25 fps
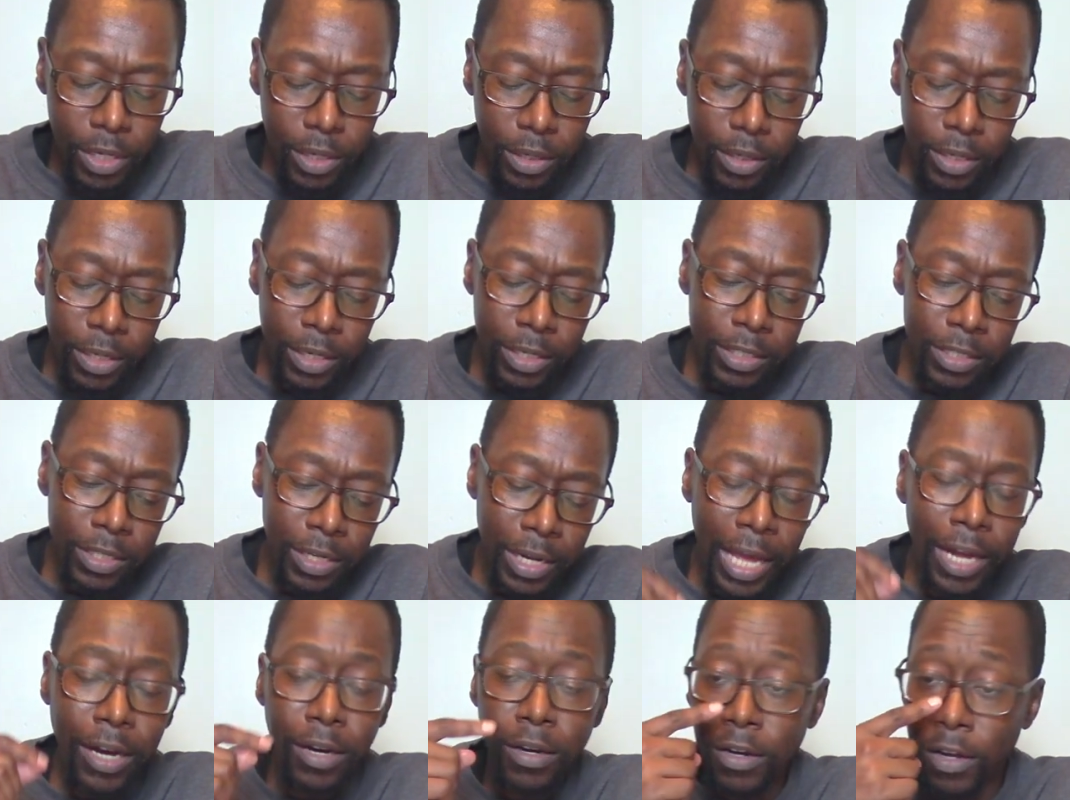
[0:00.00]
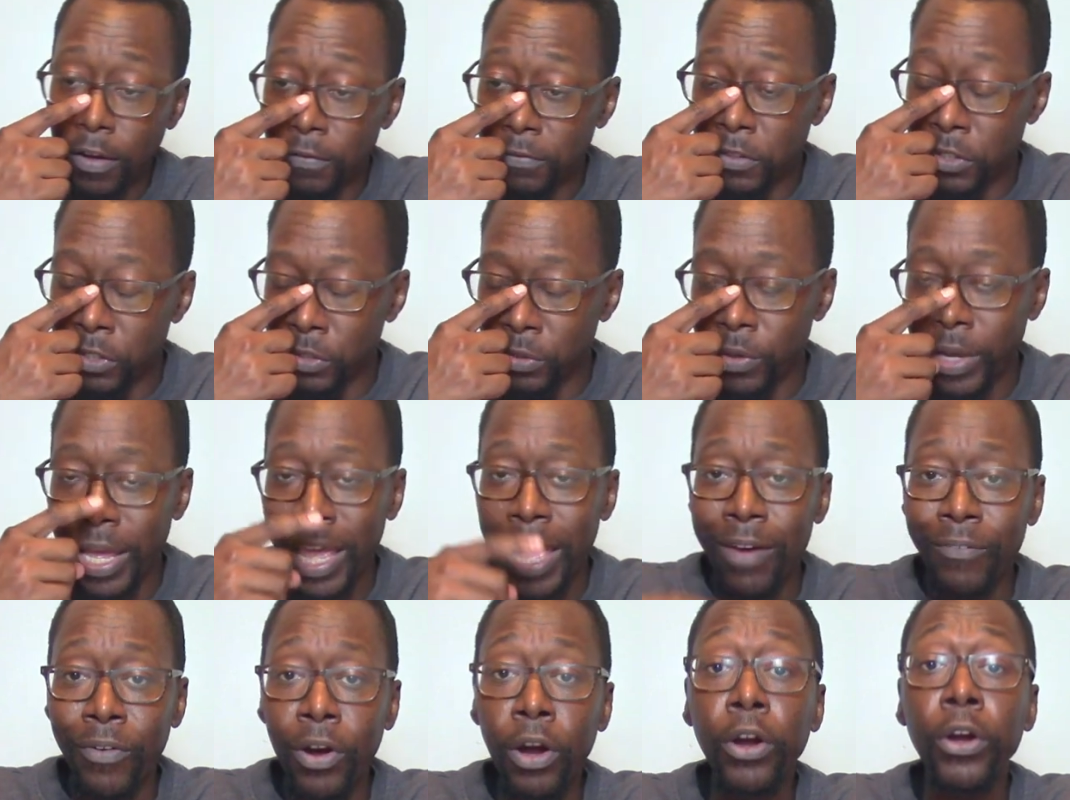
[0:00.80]
It is not enough to
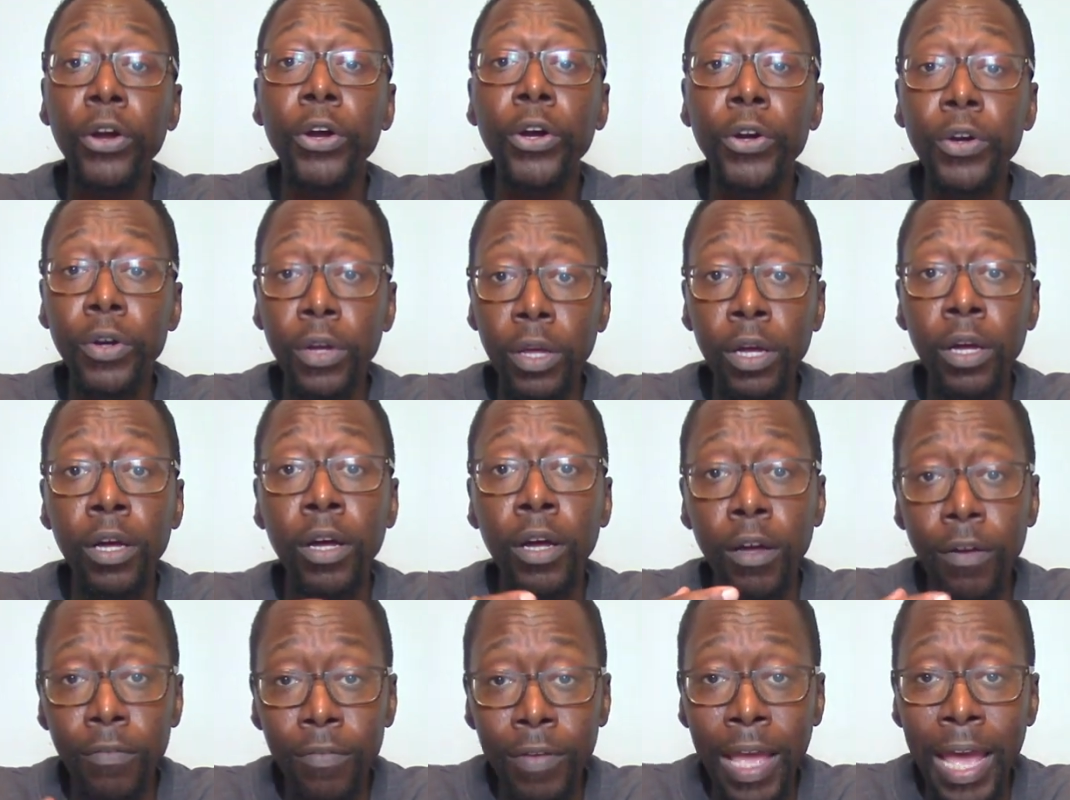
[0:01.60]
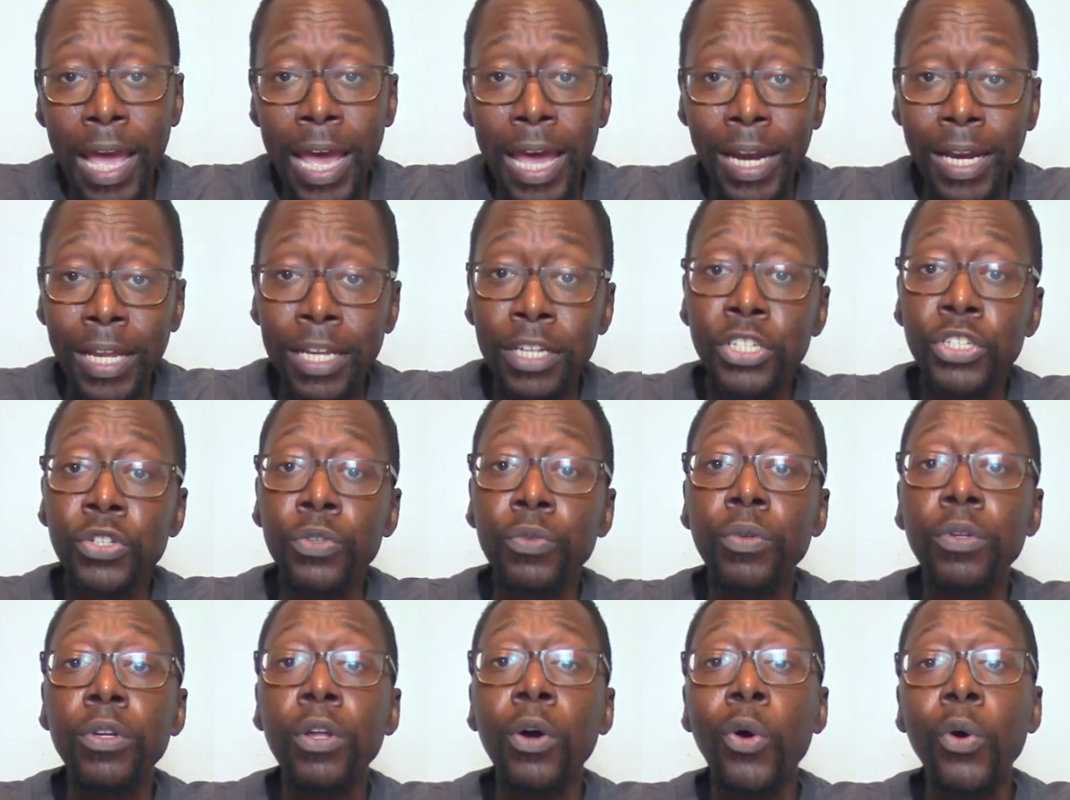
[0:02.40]
have heard of God and
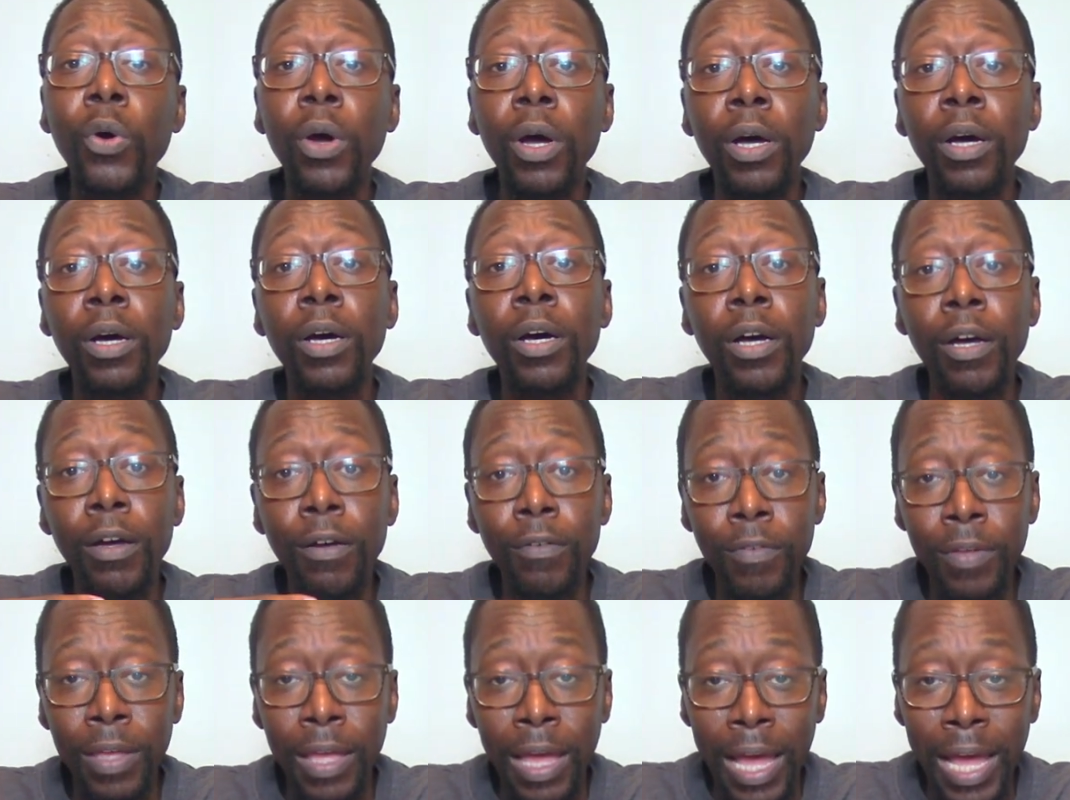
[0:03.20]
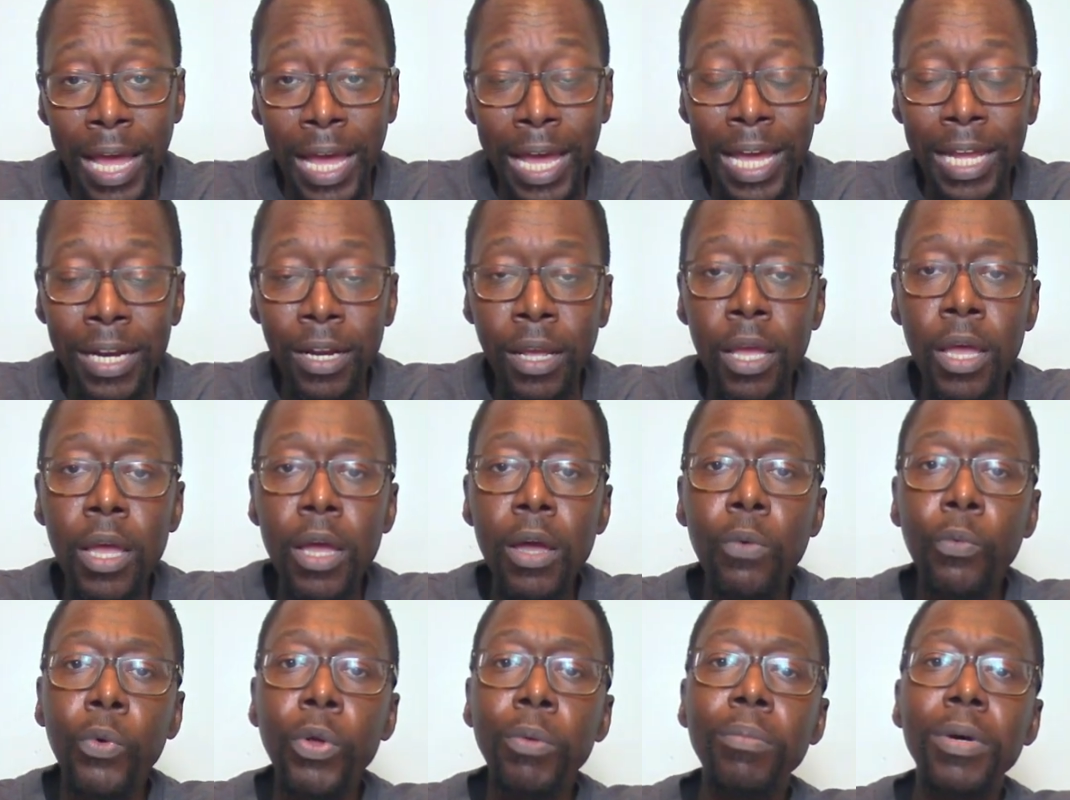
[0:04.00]
to know of God.
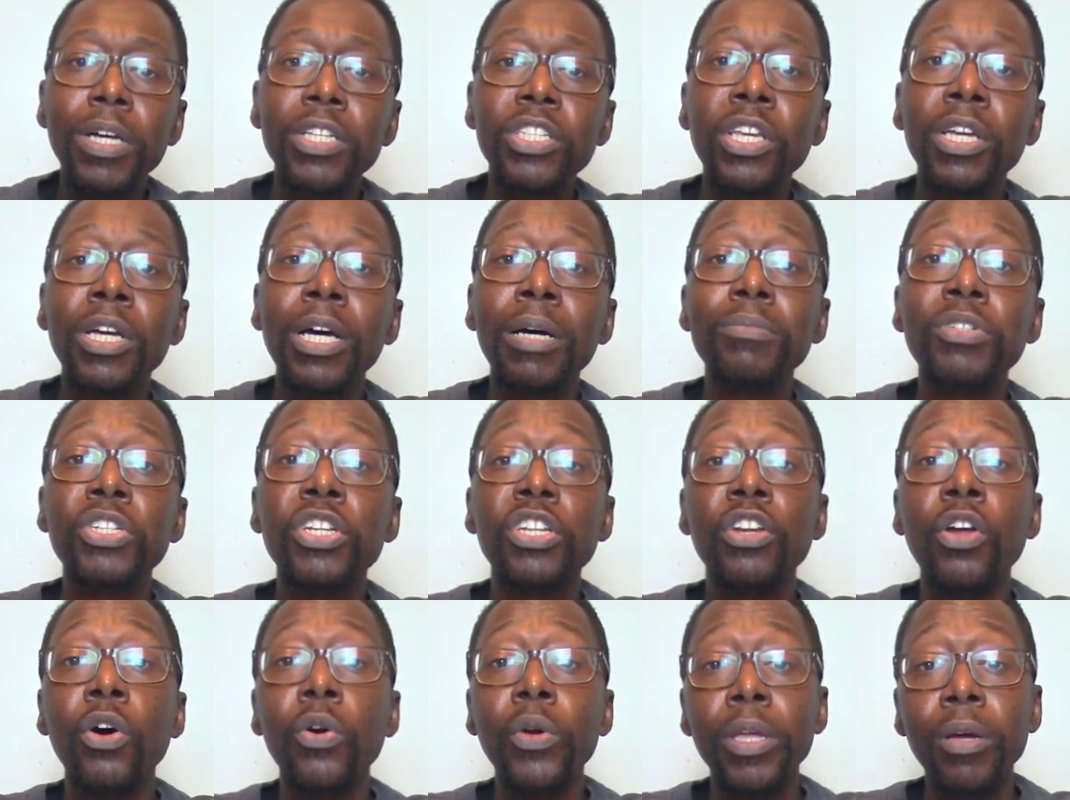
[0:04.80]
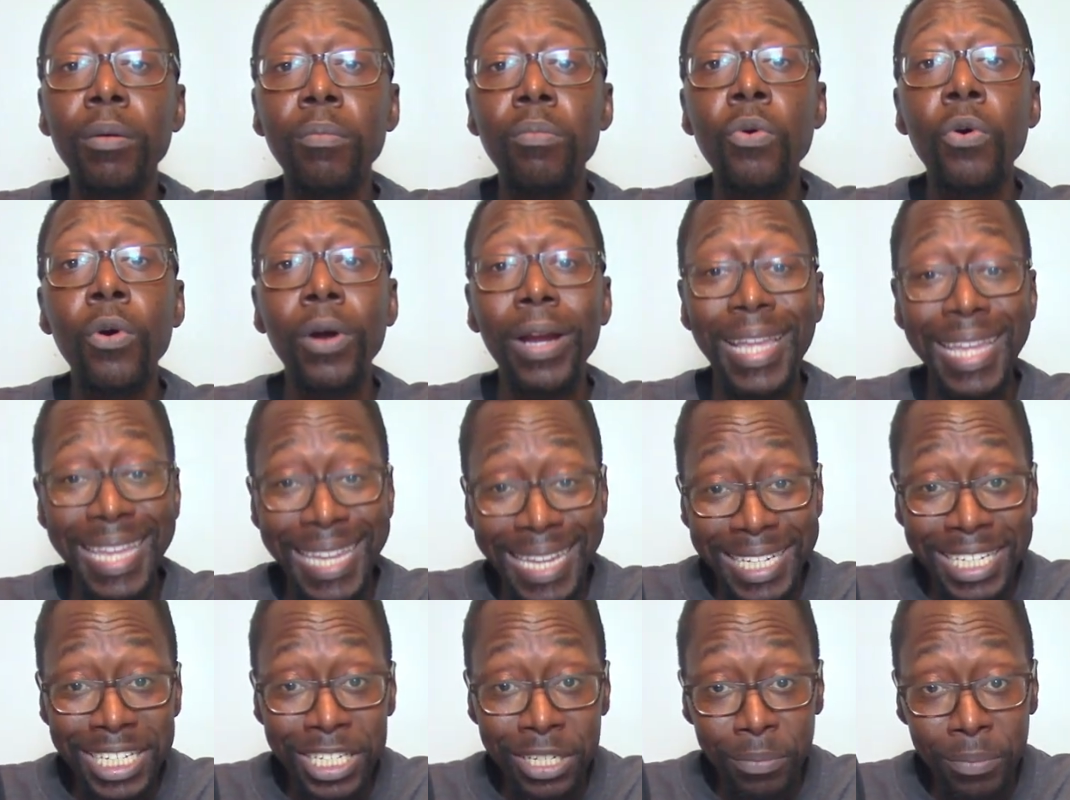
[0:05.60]
We must come to know him more
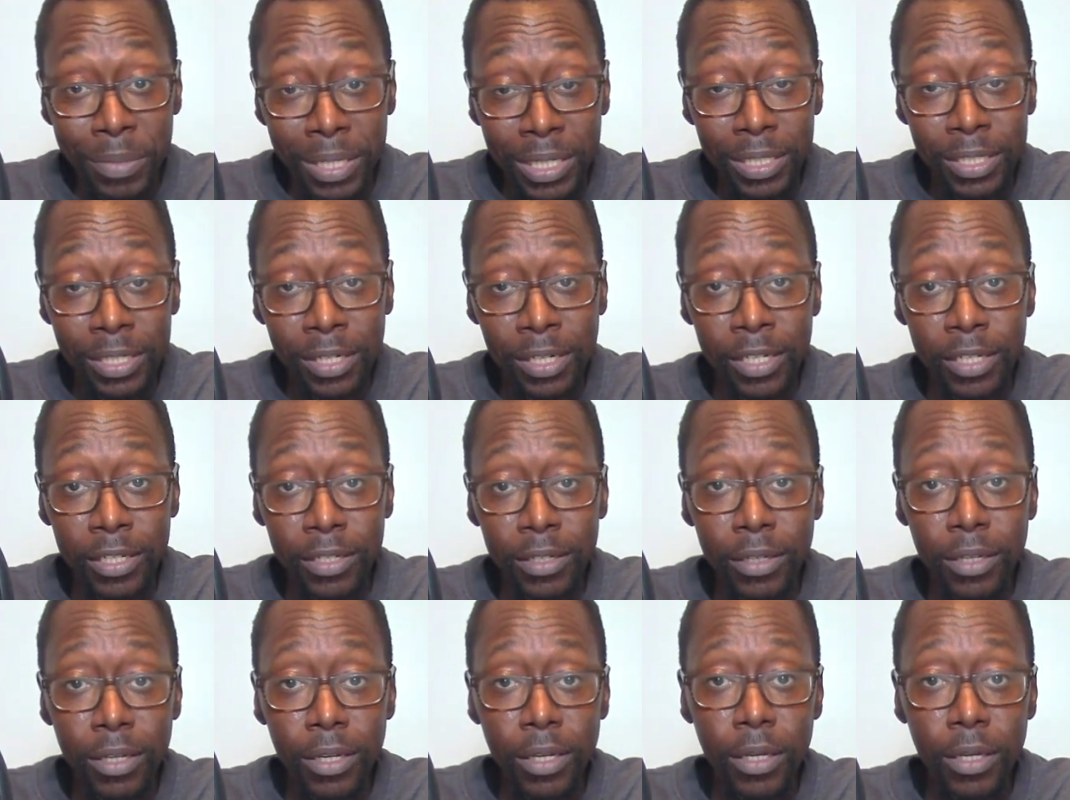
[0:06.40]
intimately.